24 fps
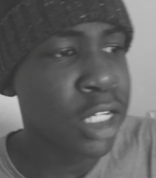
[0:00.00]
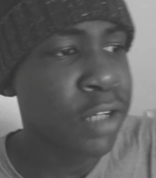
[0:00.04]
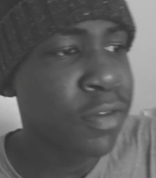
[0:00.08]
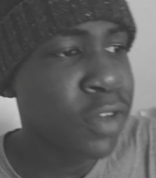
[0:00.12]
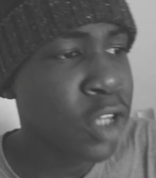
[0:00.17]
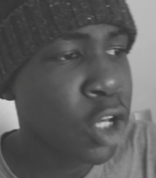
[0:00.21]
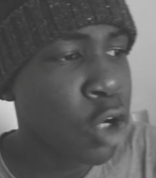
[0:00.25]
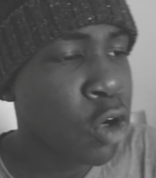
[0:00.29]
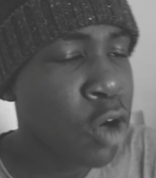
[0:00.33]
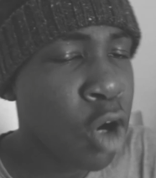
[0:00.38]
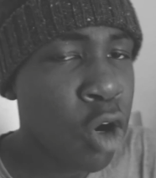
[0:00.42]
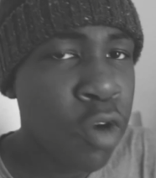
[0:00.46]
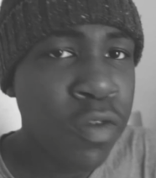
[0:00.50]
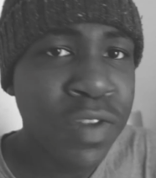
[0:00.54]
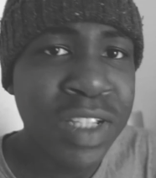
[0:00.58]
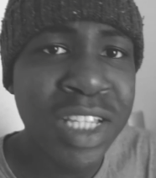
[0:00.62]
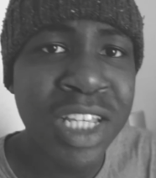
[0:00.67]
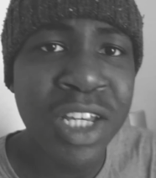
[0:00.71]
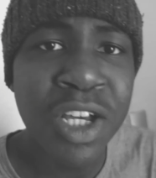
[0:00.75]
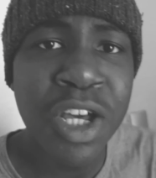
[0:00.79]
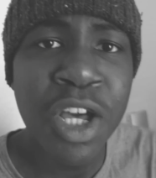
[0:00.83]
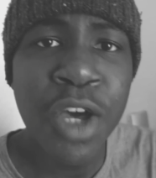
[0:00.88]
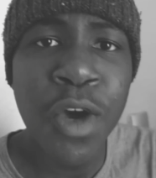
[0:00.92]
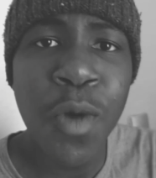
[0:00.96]
another girl over
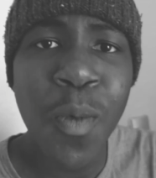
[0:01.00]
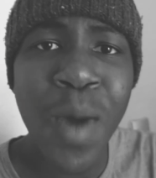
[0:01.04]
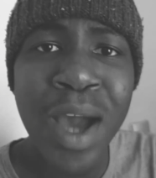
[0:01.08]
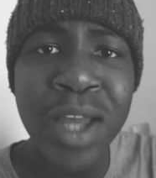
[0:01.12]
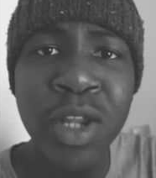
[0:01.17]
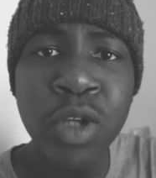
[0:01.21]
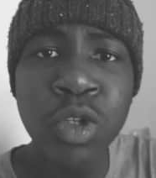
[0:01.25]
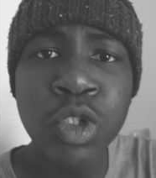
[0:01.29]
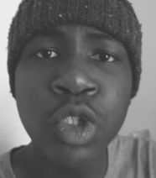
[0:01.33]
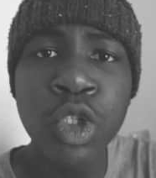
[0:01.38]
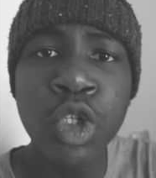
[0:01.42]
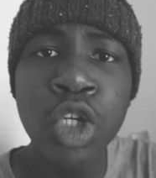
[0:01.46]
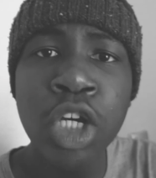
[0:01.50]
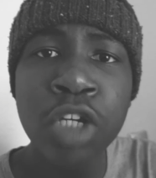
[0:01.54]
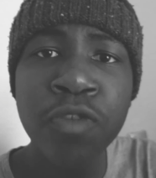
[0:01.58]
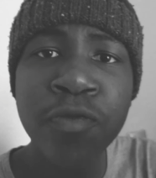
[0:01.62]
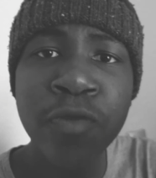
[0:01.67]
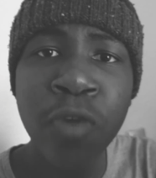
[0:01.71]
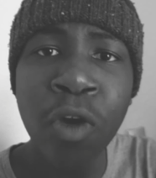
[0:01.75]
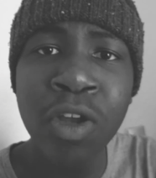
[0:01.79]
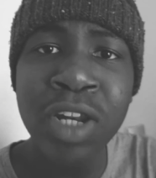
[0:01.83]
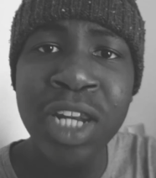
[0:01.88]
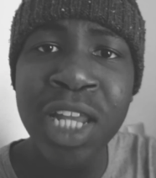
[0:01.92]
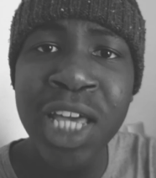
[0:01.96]
dick. Why don't you
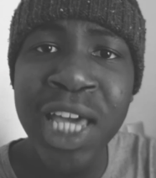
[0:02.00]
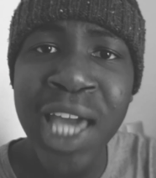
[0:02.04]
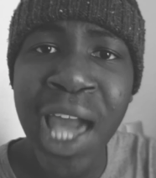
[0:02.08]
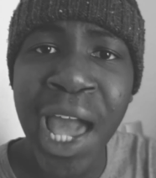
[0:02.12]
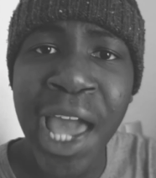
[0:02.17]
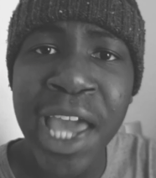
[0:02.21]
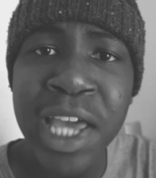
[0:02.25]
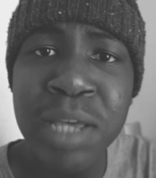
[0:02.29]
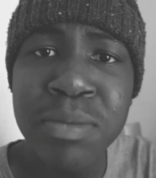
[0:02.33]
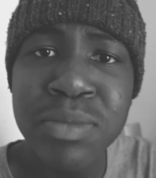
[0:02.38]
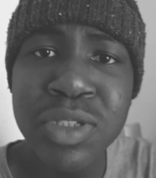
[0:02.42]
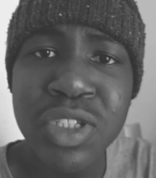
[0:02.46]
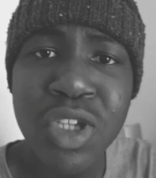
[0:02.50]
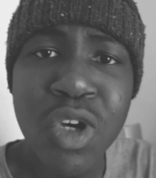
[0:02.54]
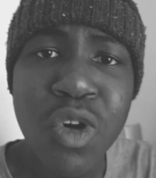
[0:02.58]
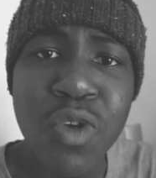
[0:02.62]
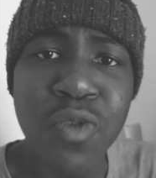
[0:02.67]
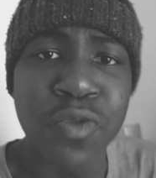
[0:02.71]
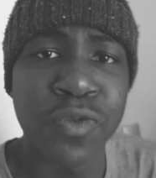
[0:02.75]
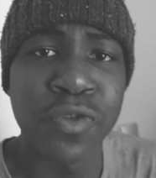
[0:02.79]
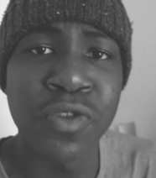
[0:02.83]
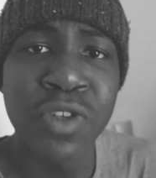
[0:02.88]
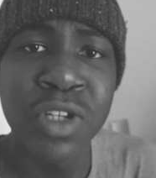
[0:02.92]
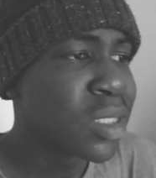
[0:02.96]
confront the guy
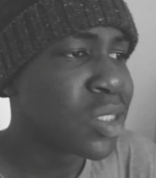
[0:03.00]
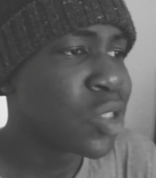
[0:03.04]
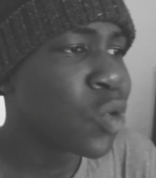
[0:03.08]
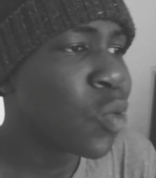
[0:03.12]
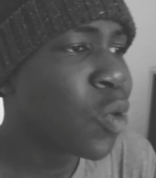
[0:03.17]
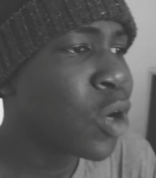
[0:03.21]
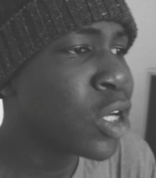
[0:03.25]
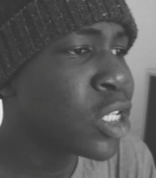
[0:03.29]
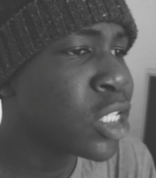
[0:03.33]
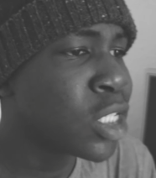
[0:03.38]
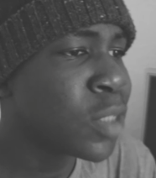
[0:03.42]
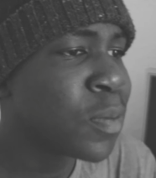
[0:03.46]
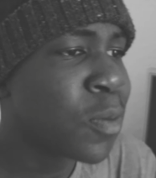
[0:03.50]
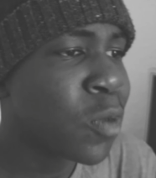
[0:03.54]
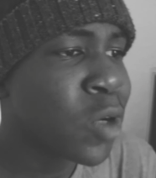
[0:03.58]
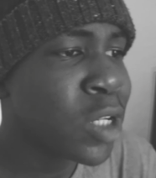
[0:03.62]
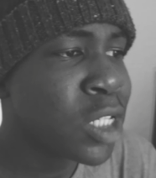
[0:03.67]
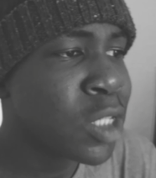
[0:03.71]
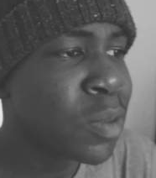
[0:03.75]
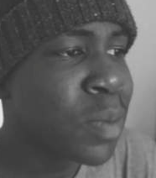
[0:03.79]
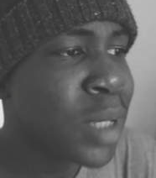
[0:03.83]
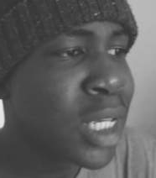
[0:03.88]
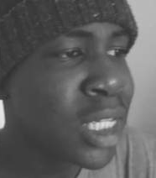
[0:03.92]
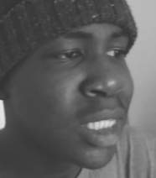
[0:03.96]
himself? So what are
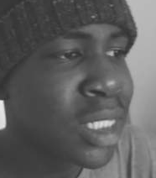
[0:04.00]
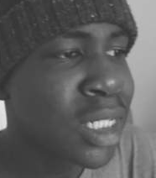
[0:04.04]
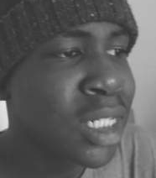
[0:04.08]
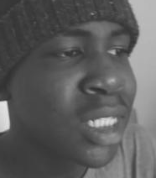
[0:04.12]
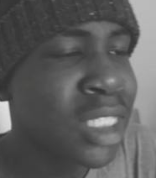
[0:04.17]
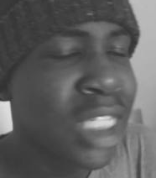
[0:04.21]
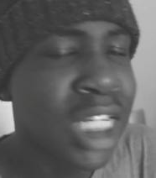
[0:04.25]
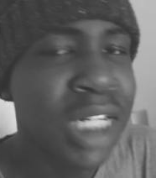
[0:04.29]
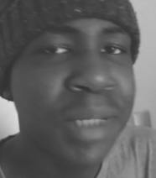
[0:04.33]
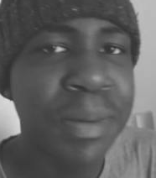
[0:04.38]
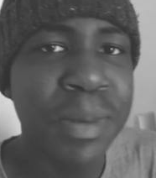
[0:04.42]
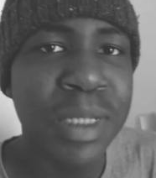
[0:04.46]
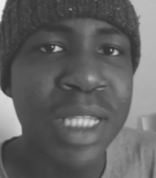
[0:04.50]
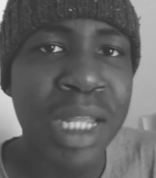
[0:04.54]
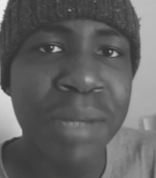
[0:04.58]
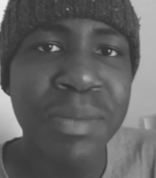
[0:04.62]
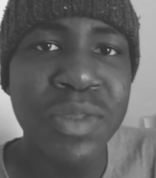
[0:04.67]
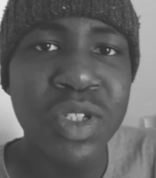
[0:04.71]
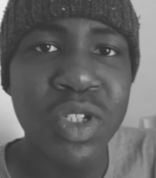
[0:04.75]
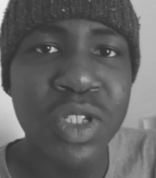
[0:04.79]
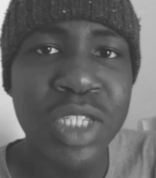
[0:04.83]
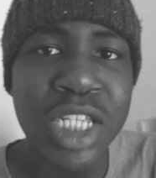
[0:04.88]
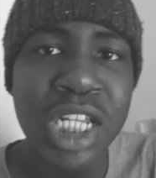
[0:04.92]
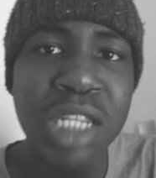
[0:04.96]
you basically telling me? That
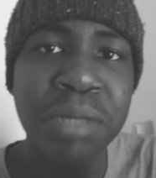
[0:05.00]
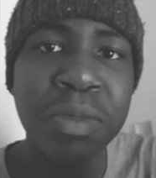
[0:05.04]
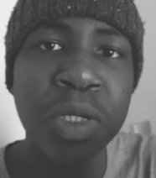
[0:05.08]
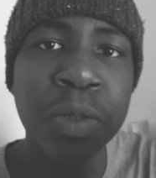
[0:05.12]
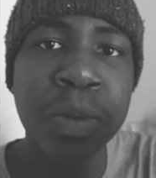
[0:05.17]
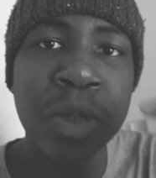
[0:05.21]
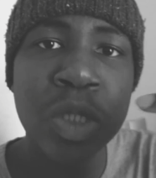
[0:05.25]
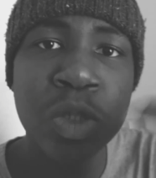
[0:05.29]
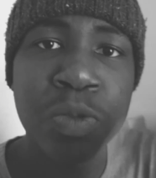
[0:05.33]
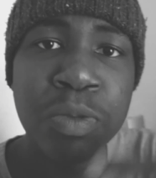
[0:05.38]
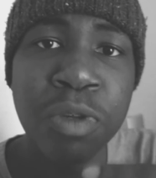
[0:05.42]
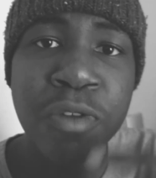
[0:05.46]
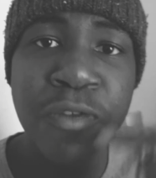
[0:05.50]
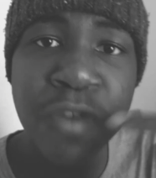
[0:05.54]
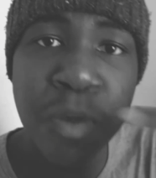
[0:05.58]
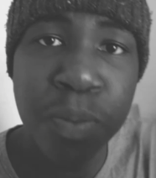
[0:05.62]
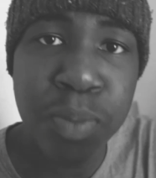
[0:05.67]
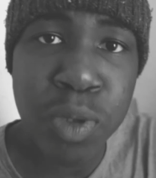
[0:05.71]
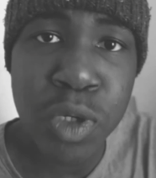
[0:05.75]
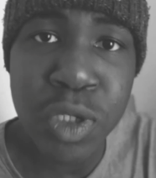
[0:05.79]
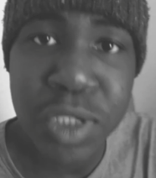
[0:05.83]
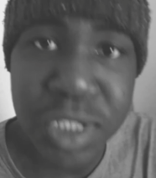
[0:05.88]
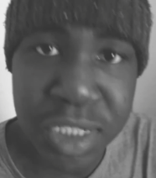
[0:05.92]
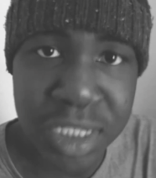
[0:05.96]
means you're telling me much more of a
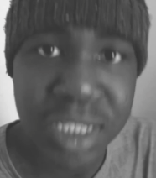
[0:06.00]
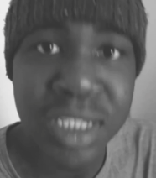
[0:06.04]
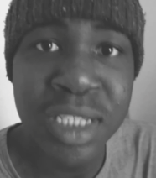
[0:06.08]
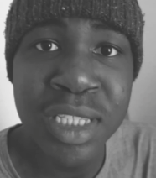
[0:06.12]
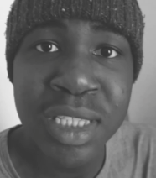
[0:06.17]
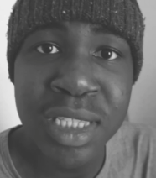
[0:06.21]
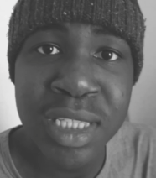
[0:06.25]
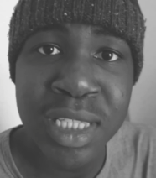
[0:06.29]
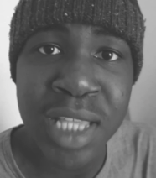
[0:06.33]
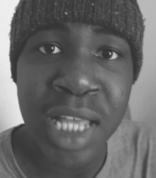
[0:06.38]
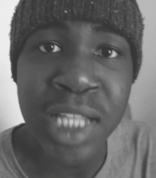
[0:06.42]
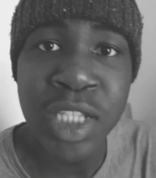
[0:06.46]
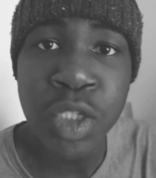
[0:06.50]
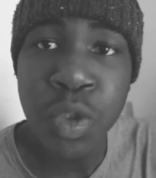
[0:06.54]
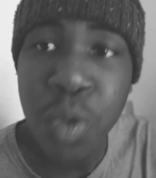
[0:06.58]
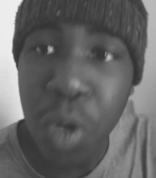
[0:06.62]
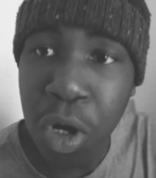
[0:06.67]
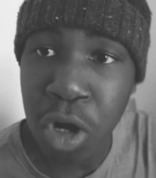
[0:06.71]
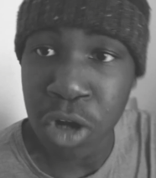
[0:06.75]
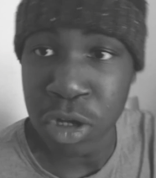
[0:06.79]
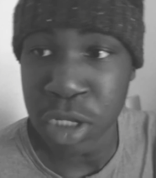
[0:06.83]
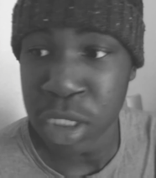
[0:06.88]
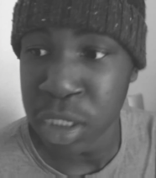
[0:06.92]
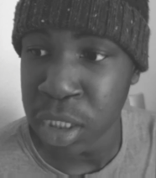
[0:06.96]
pussy than you
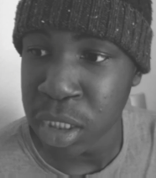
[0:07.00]
are.